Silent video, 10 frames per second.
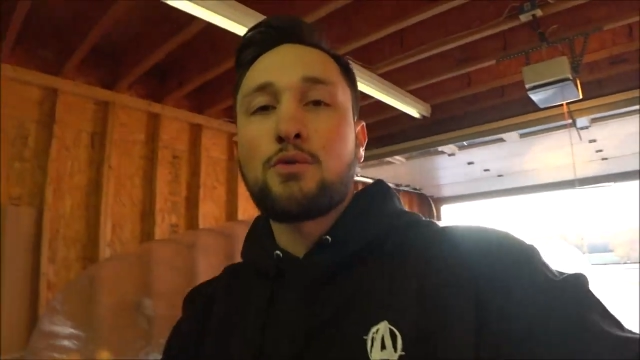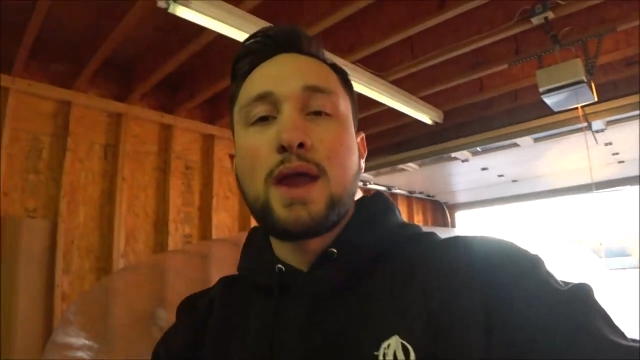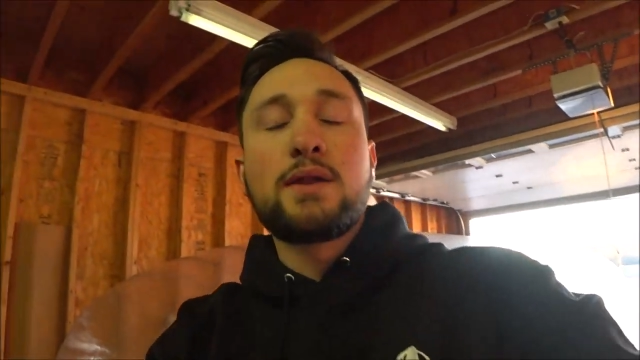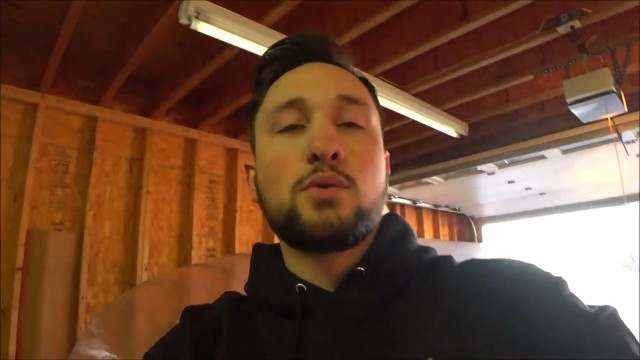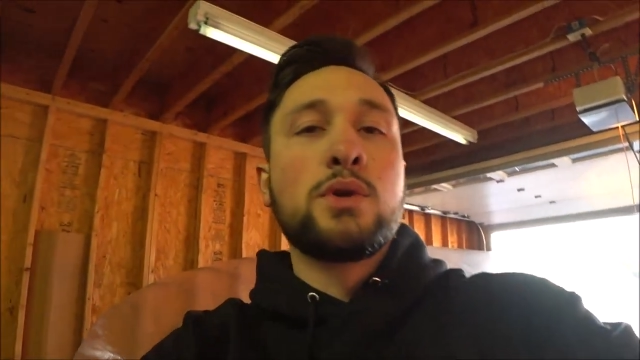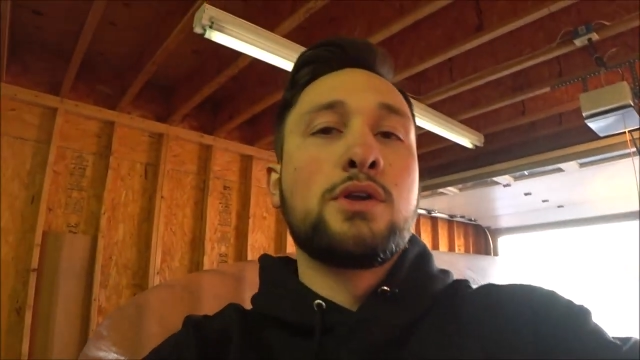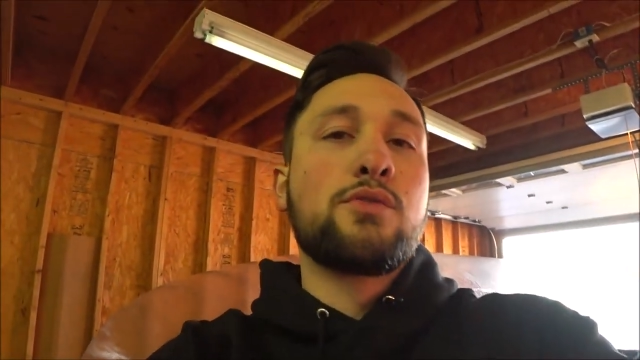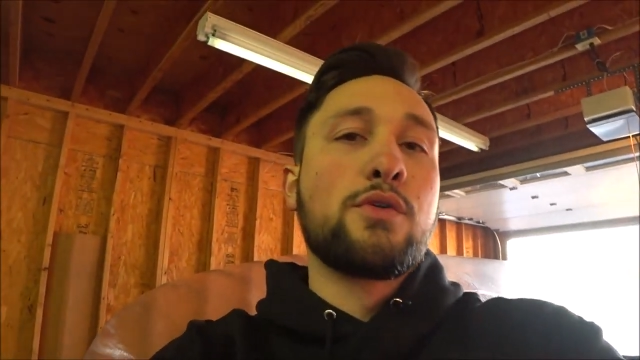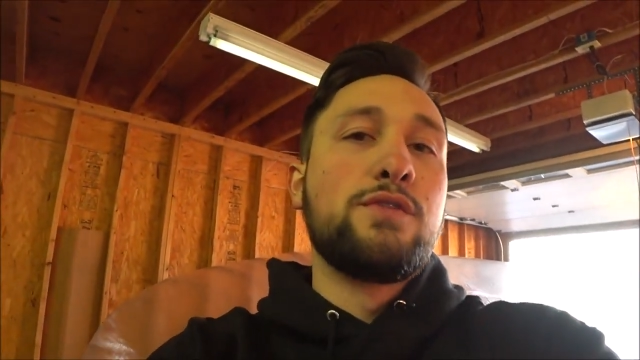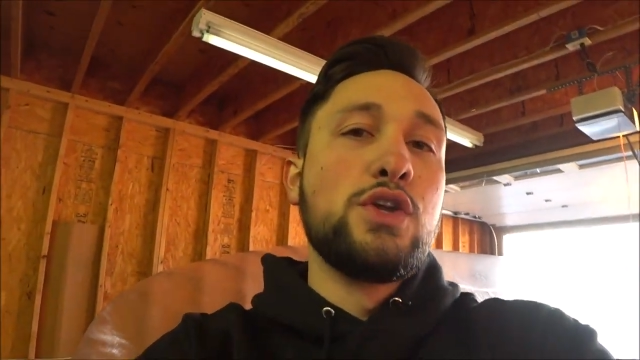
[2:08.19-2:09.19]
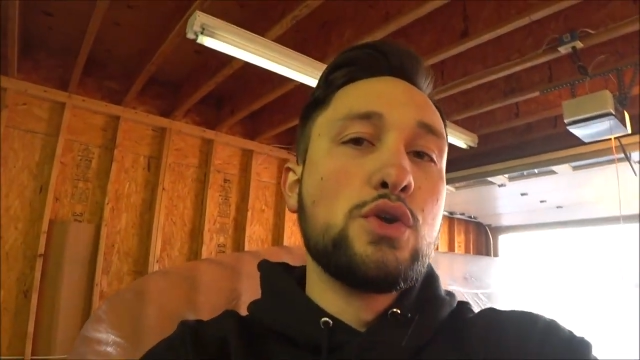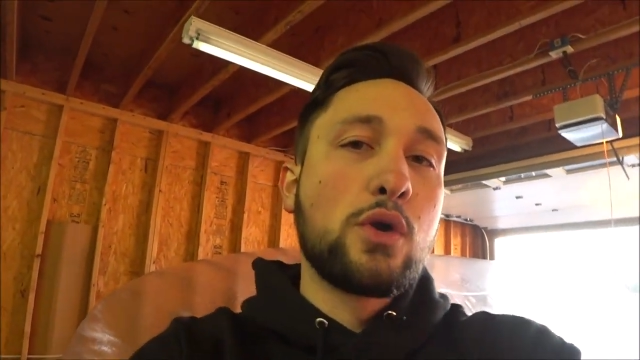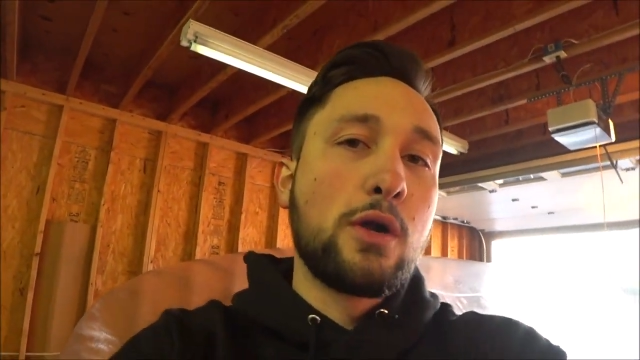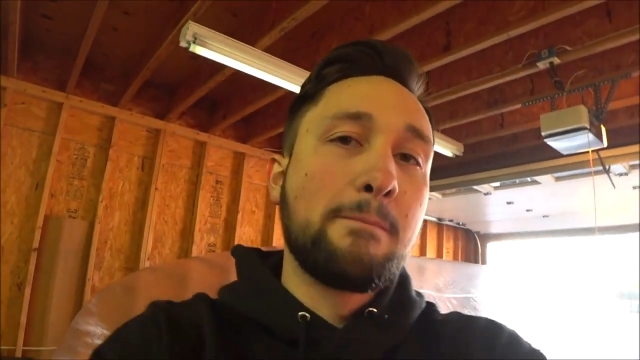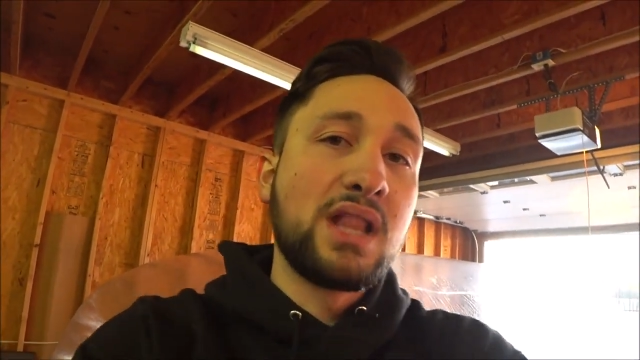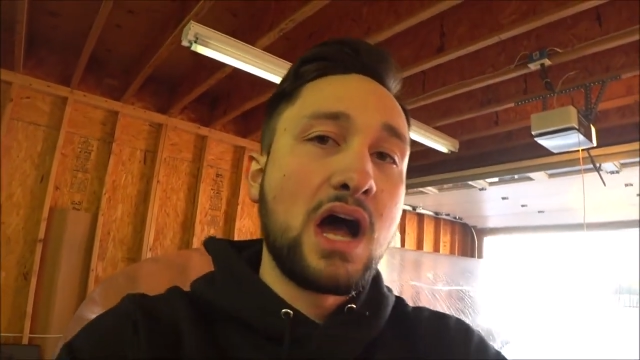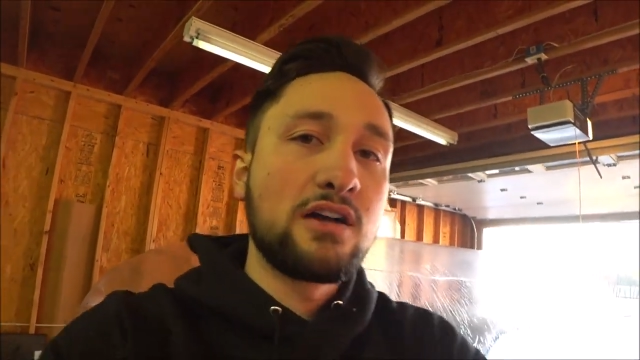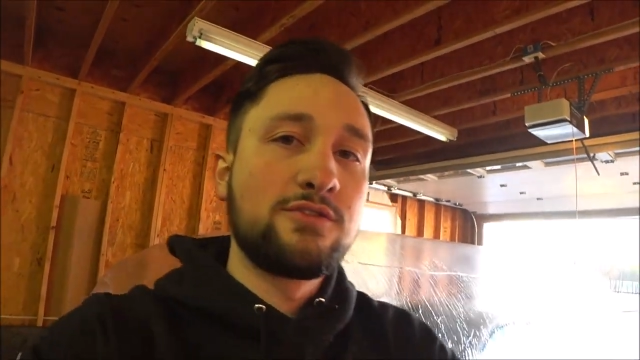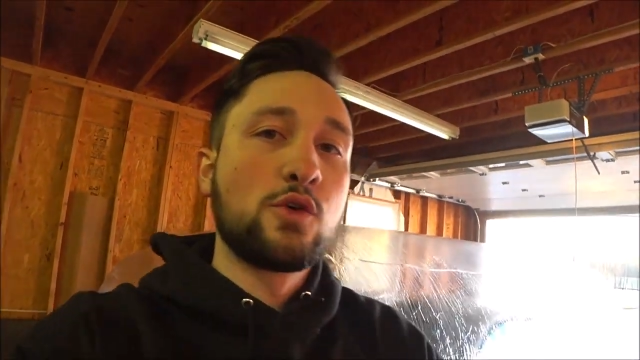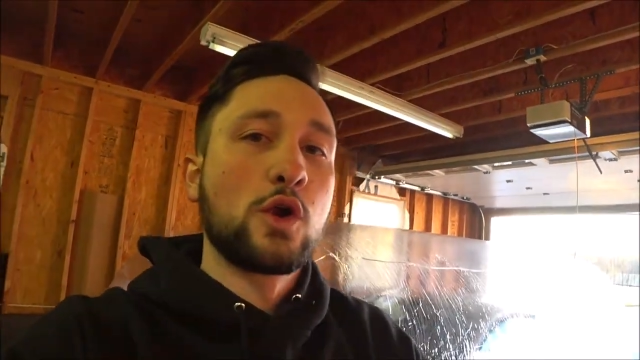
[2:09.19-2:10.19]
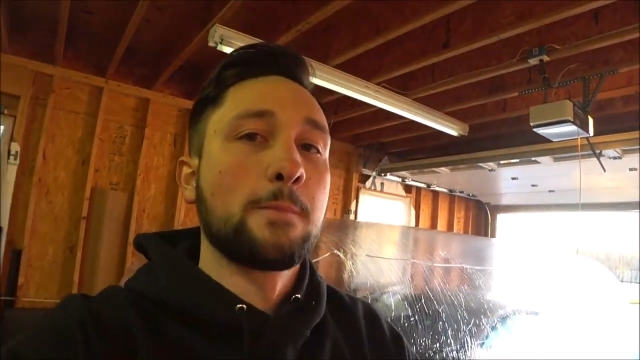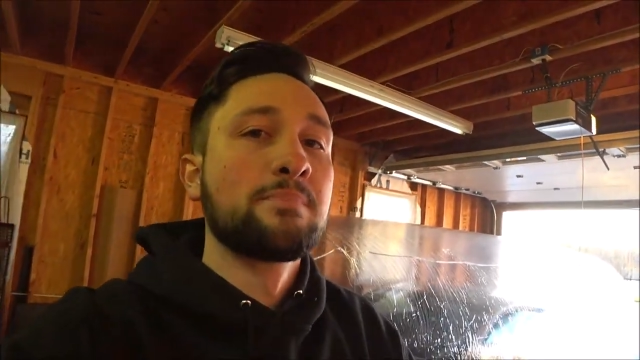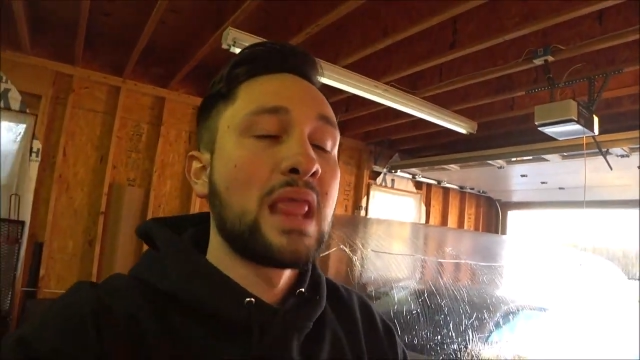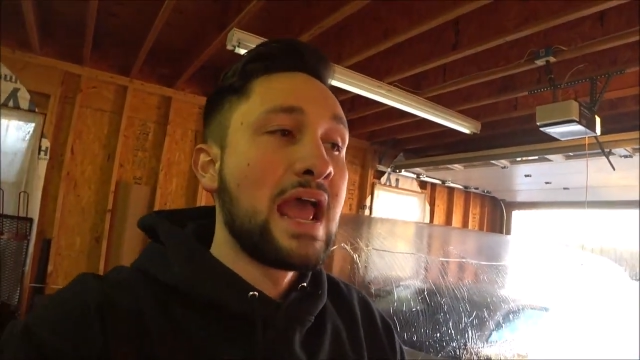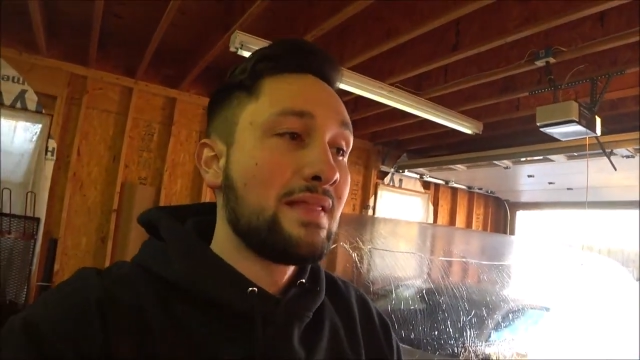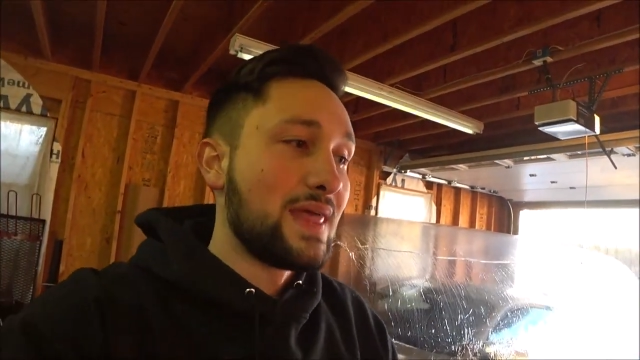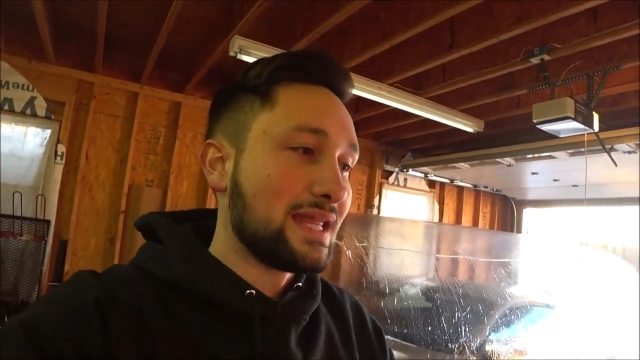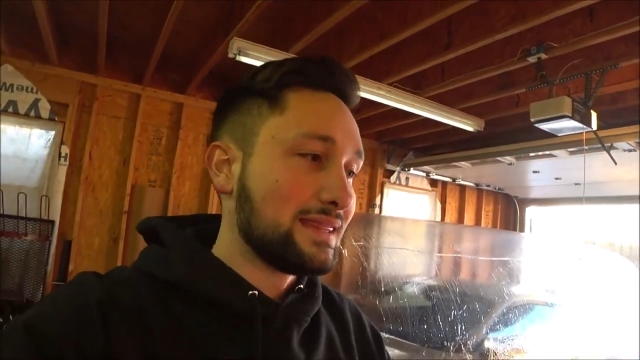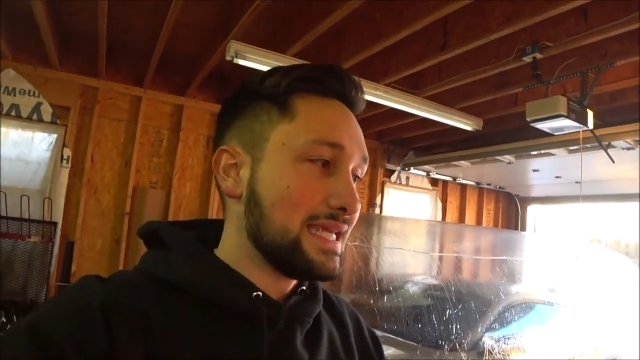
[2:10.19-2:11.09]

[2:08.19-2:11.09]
read on a review or a blog forum that